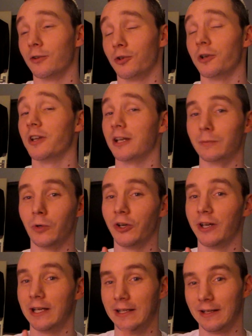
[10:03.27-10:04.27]
that should have taken 1
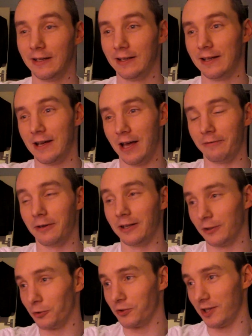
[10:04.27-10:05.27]
day, I feel
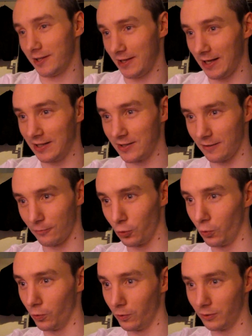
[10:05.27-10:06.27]
like those 6 days have
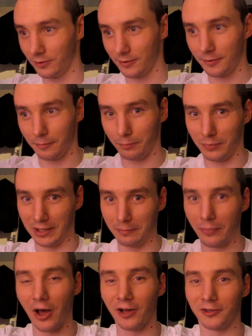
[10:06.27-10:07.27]
all been
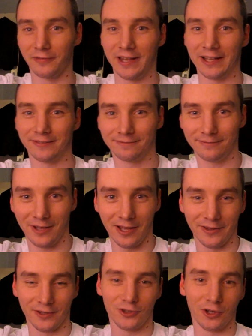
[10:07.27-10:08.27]
part of that
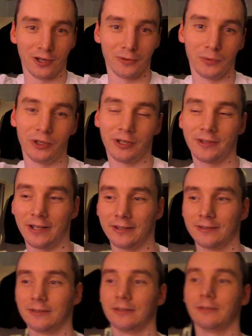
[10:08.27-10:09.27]
other chunk of work, that
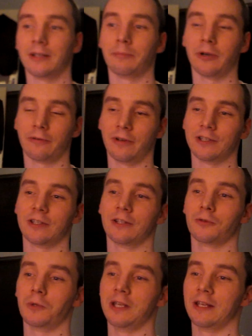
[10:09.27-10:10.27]
bug fixing
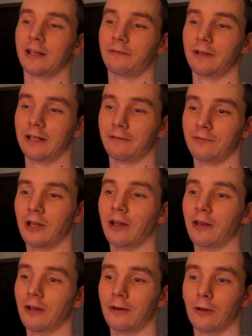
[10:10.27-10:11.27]
and tweaking. I feel like I've
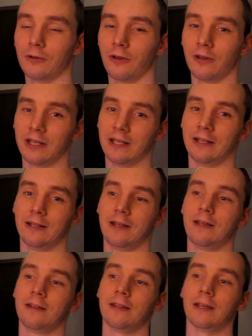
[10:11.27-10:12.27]
done a lot of the
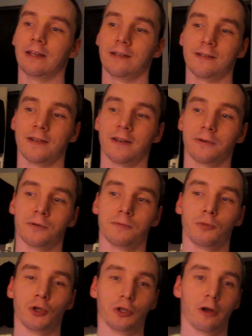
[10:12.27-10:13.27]
things that I was
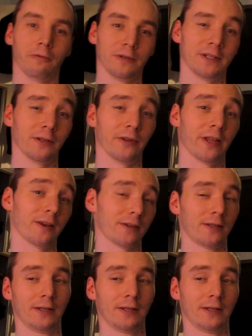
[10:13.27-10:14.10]
putting off until then.